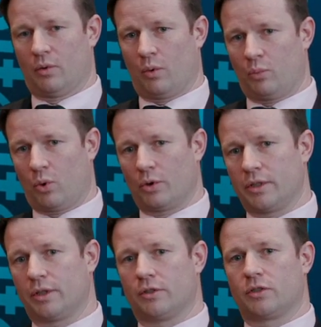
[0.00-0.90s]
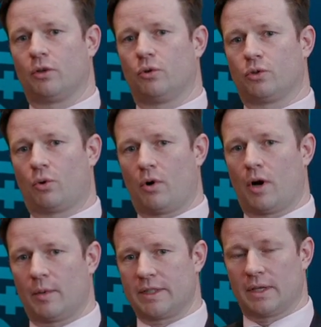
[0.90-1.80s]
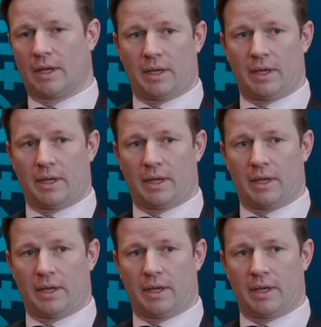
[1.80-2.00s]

reporting and disclosure requirements.